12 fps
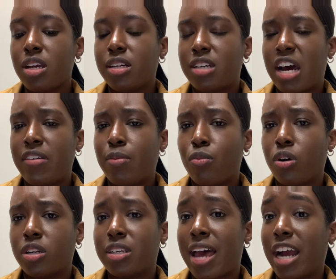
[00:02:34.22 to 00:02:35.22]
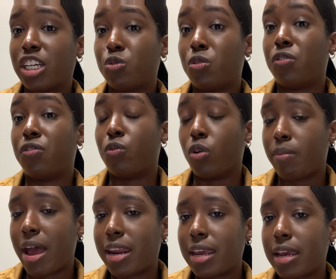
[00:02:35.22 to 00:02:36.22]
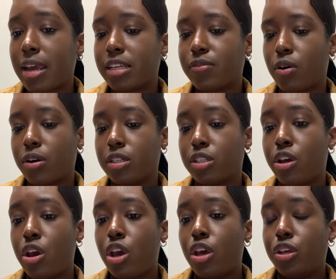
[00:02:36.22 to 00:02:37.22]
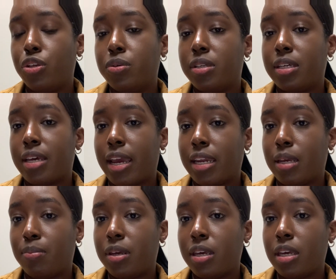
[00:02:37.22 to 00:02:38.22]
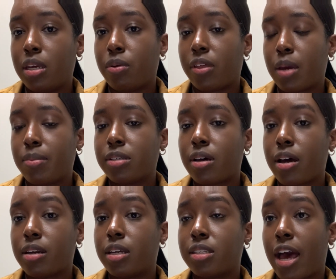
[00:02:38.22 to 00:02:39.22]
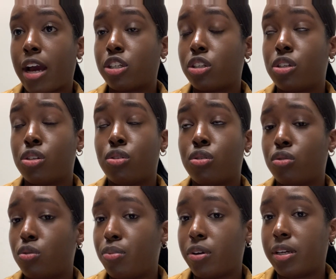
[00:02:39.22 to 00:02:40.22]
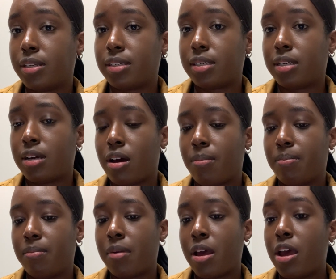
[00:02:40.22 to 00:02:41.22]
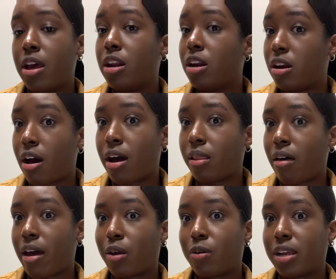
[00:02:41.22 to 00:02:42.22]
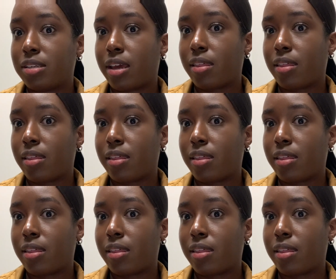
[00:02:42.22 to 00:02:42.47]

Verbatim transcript: Diving more into actual formatting, as far as using KDP with Amazon, it's actually super easy. I'm not lying when I say